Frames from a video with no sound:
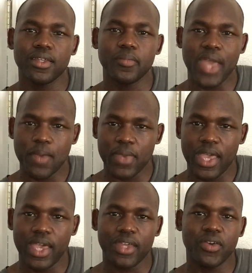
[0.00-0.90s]

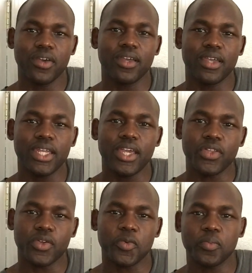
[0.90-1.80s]
Batman or any
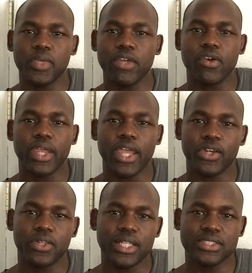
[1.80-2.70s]
other hero
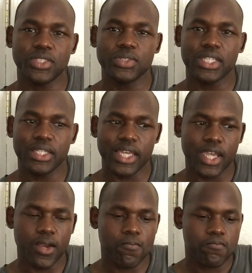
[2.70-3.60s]
character that's using
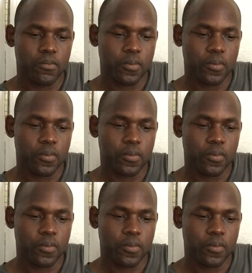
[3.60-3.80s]
their